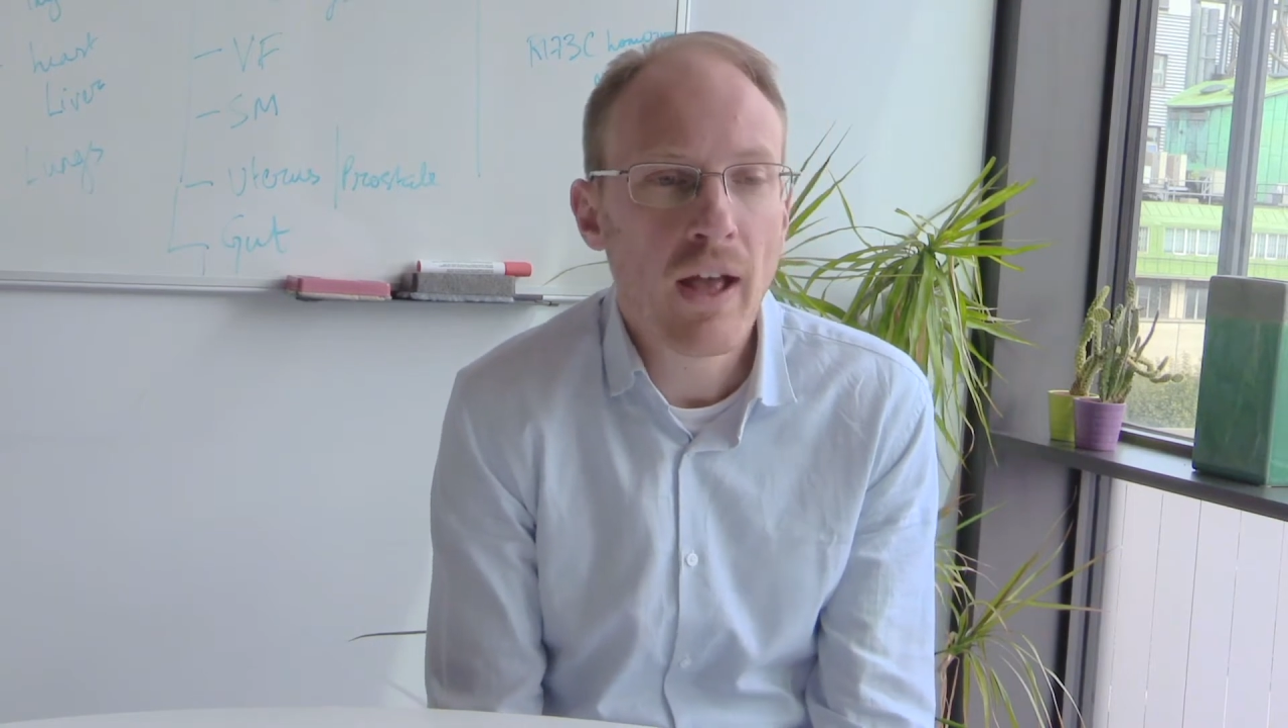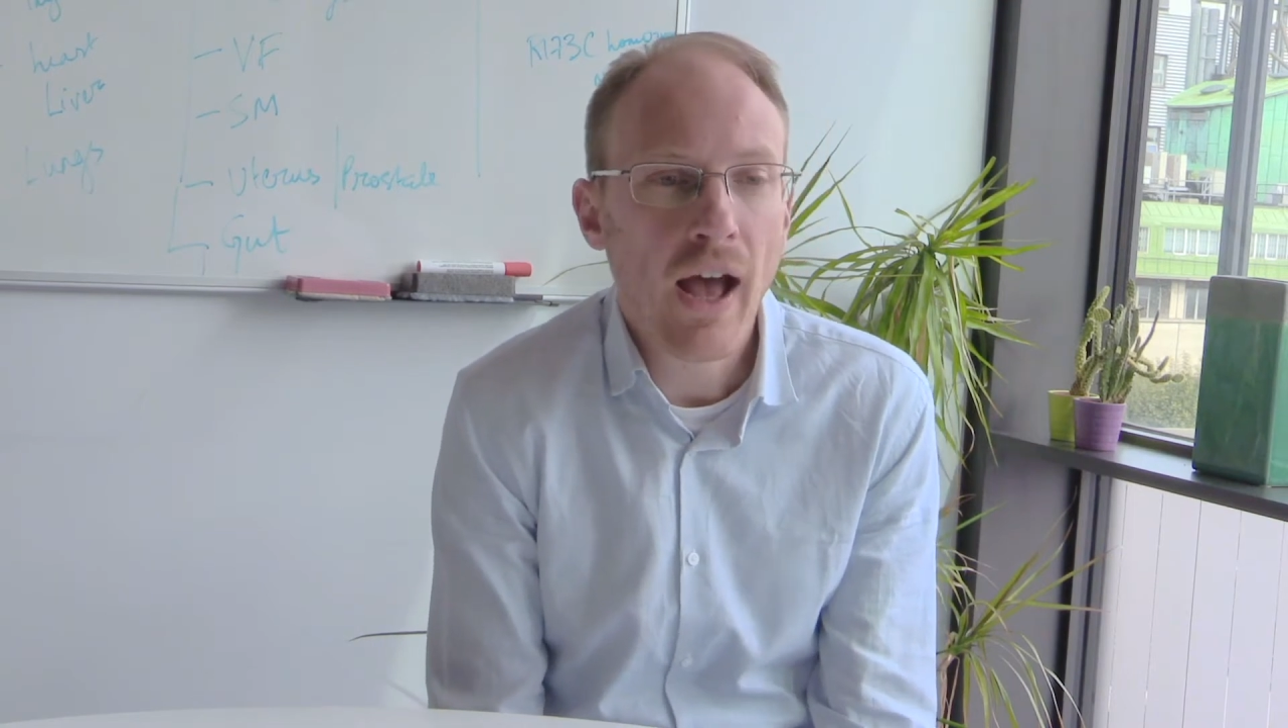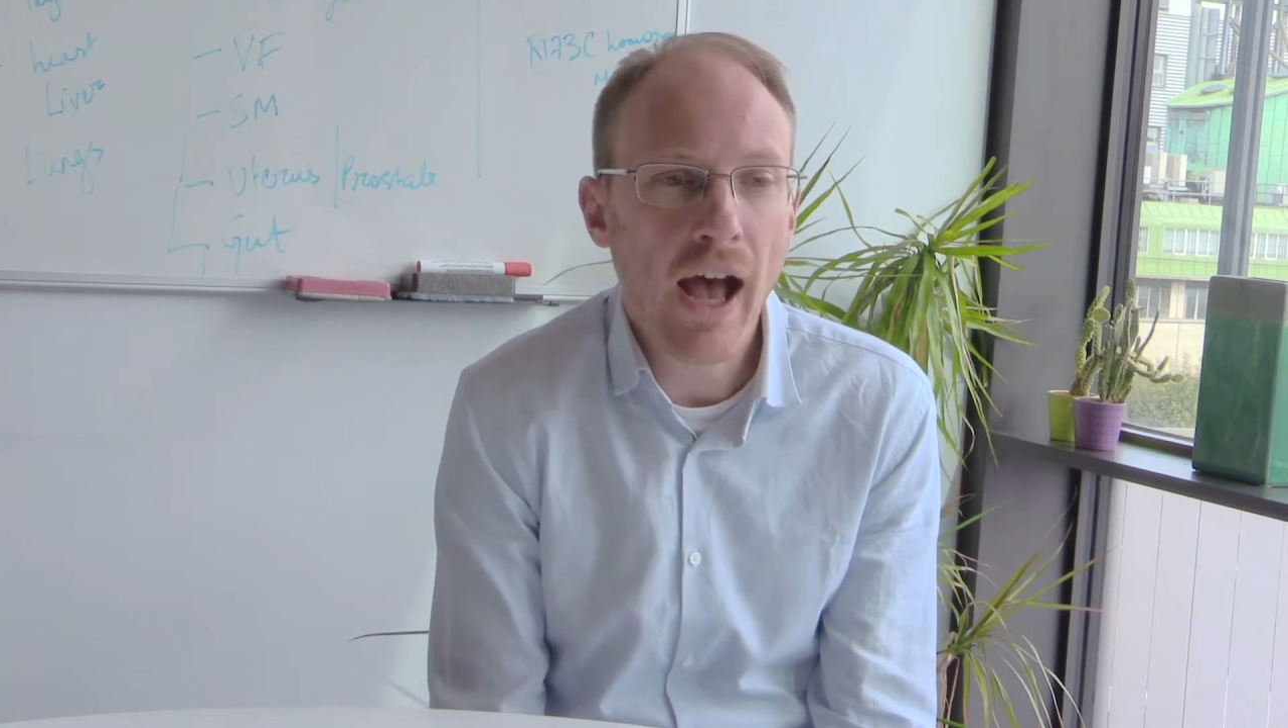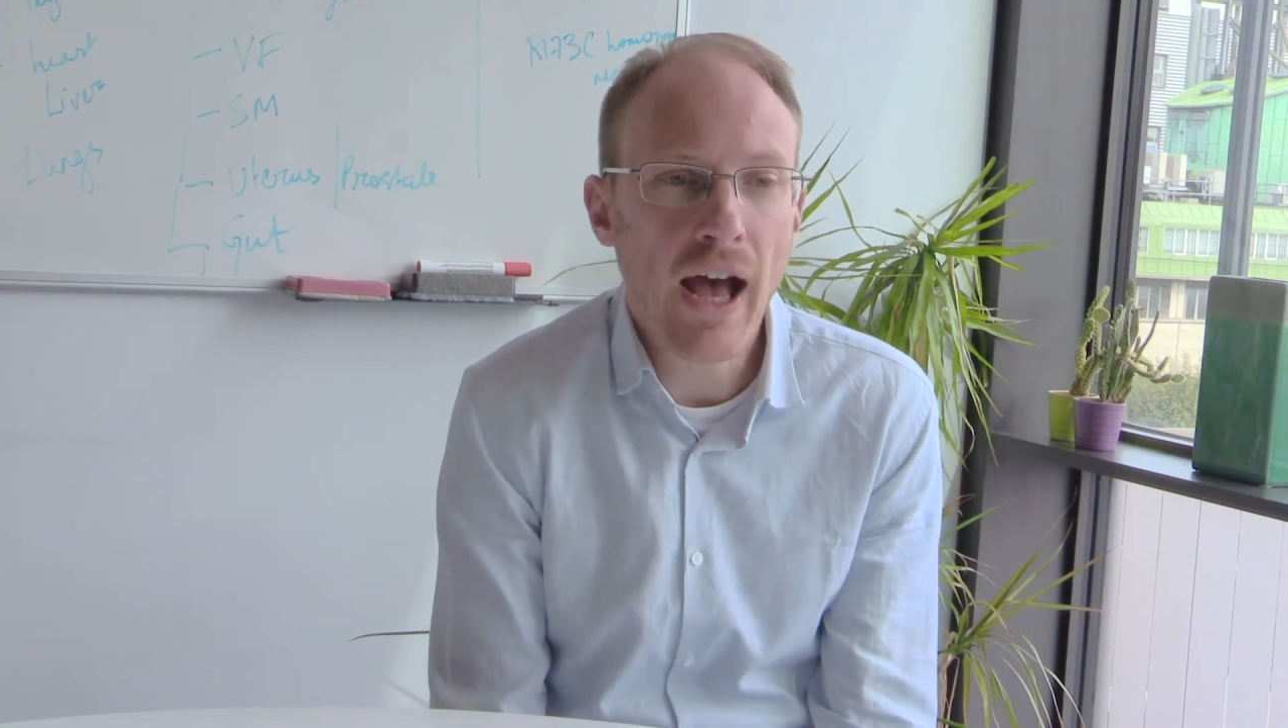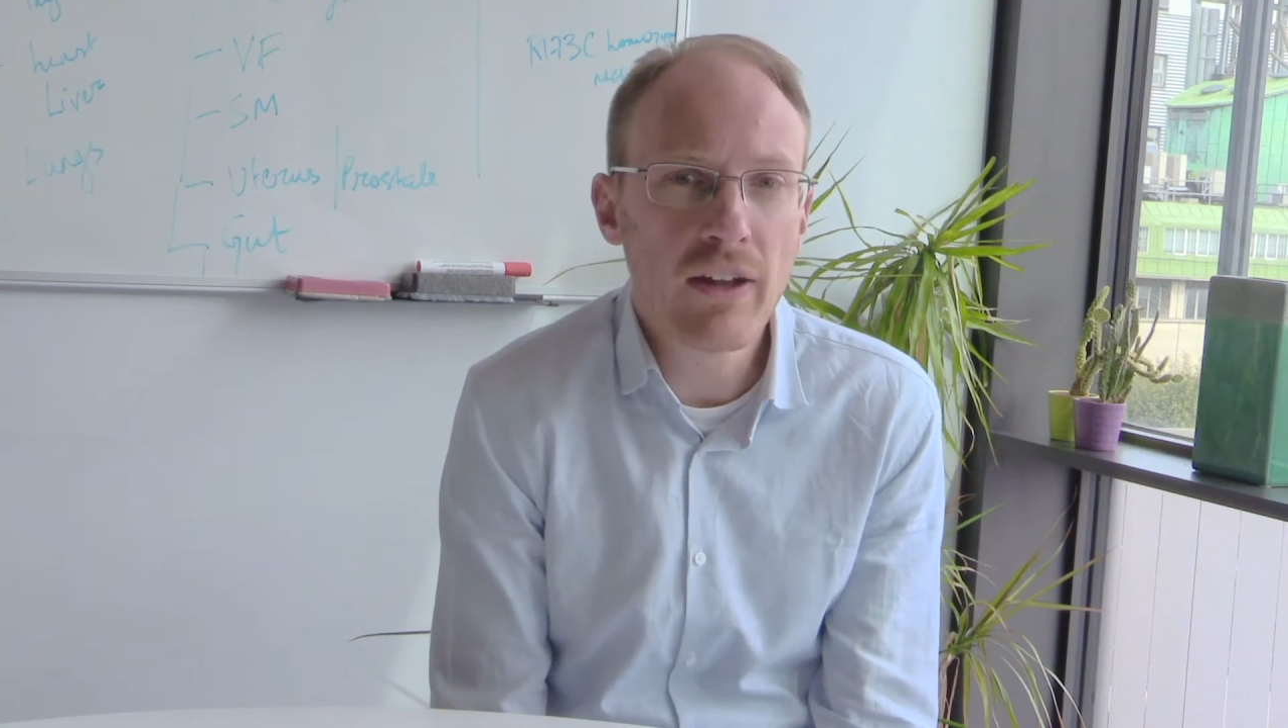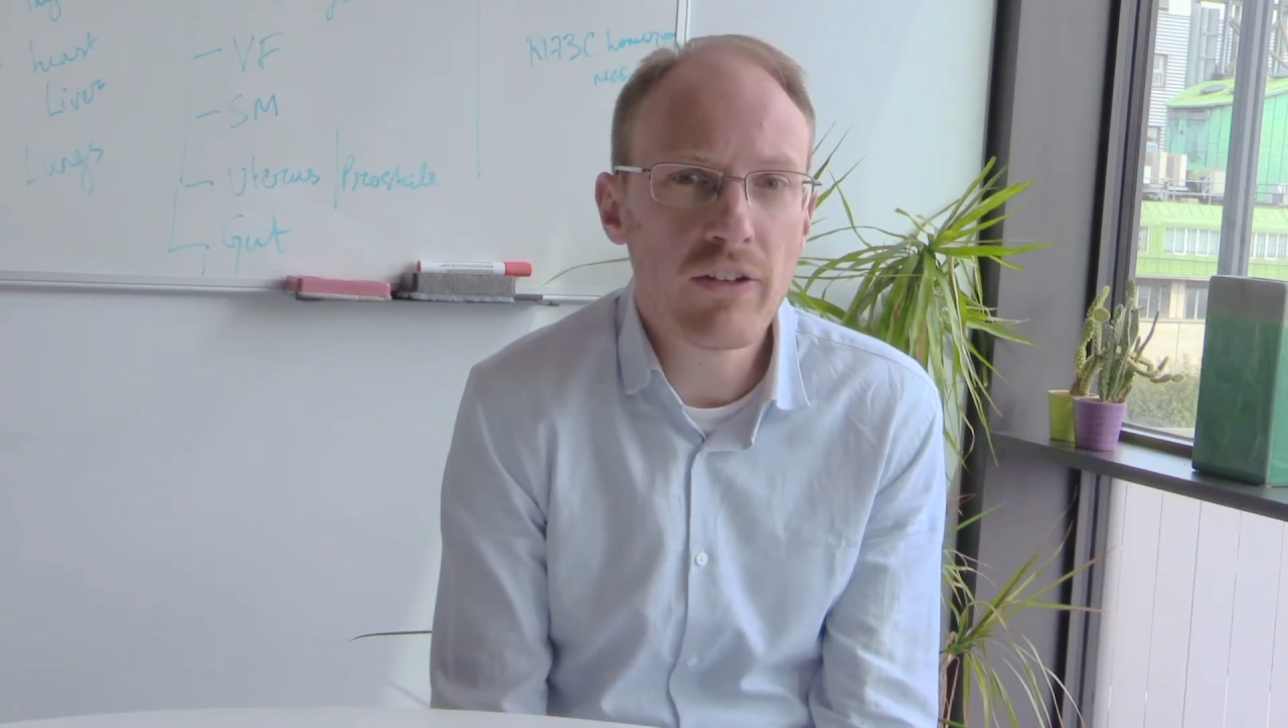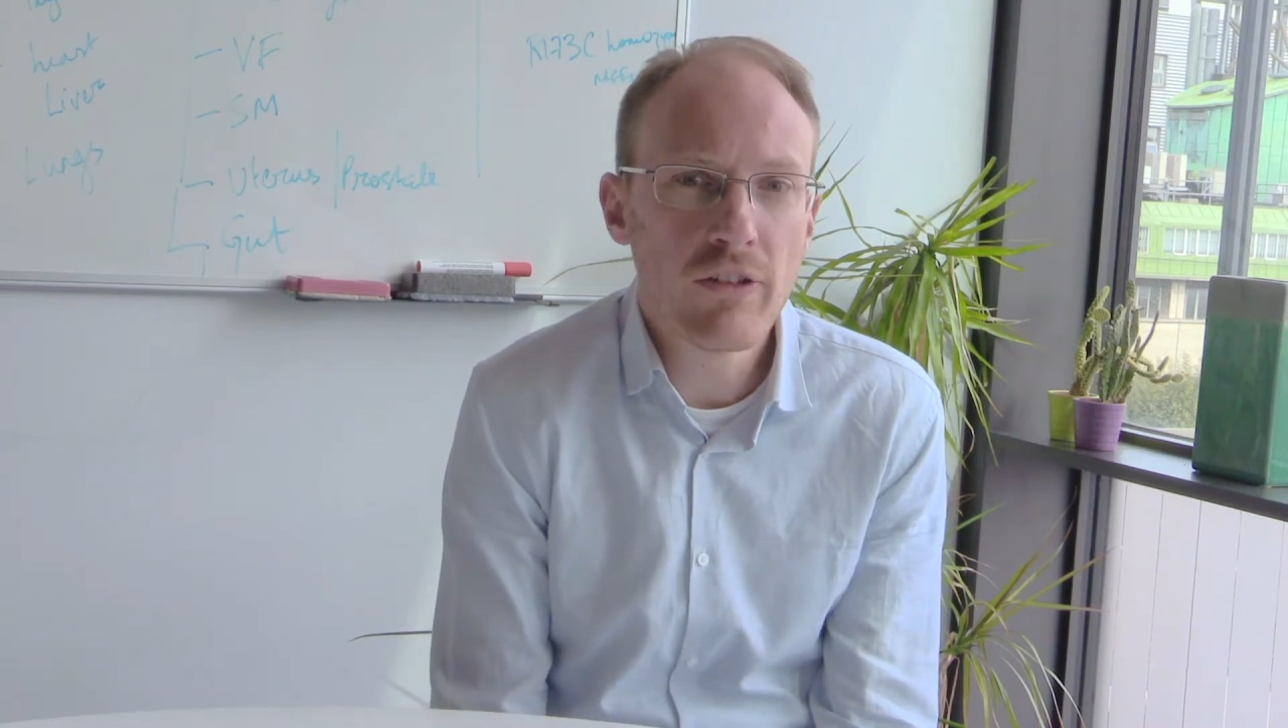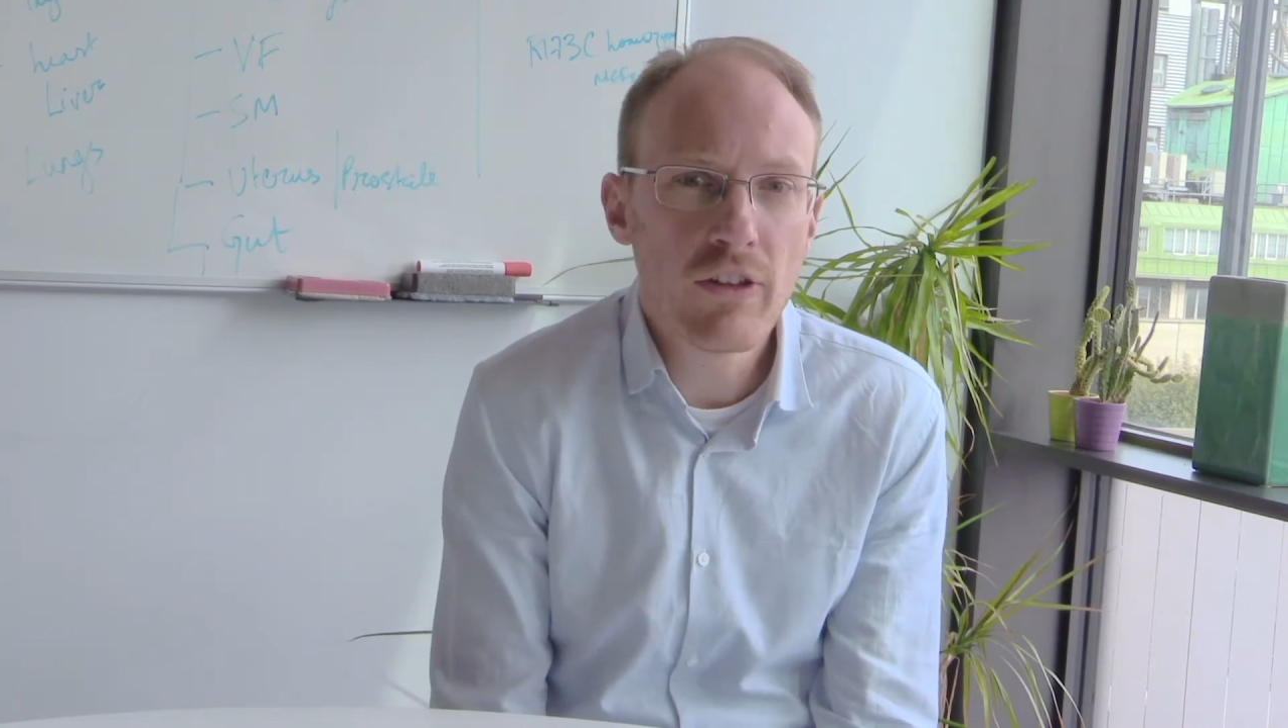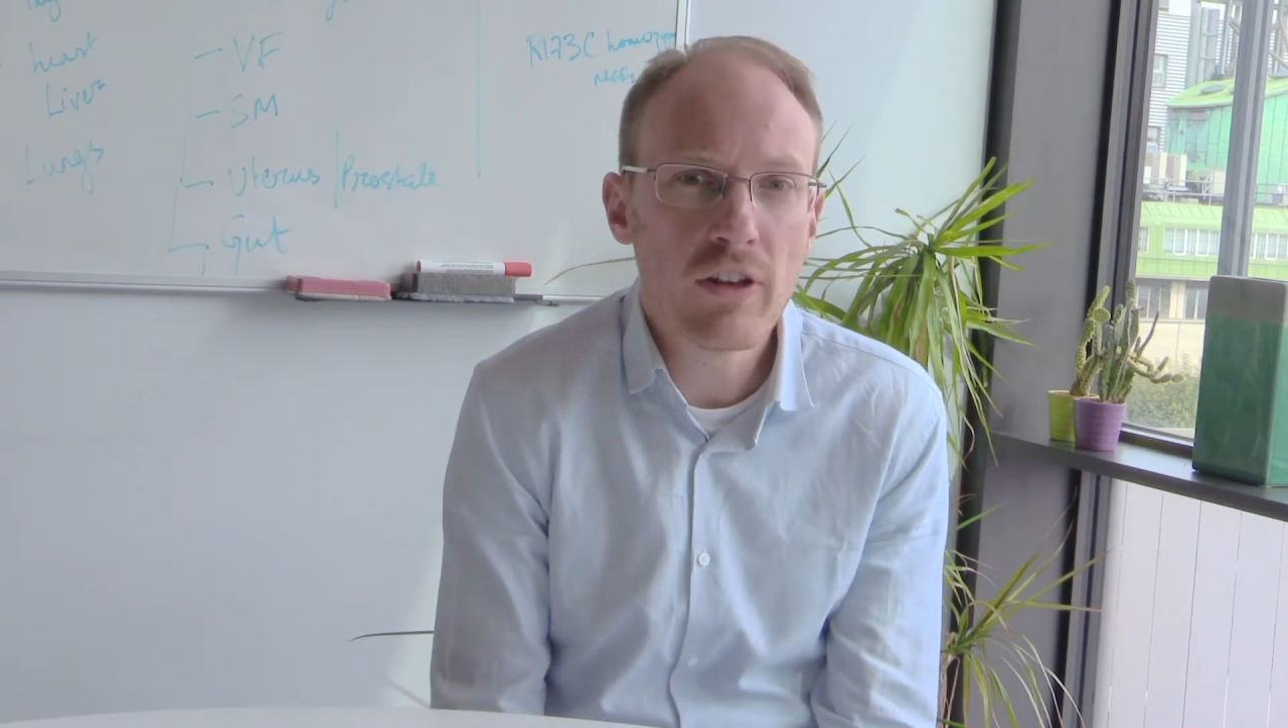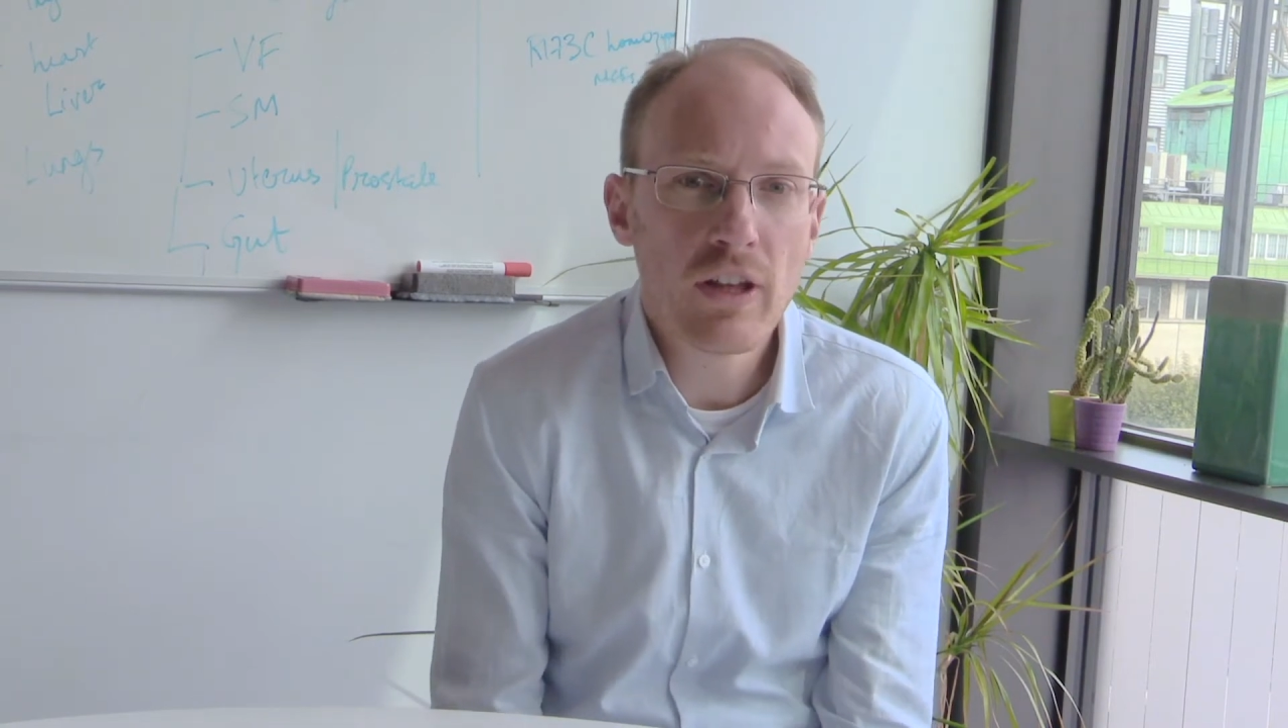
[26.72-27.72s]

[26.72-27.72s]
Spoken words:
And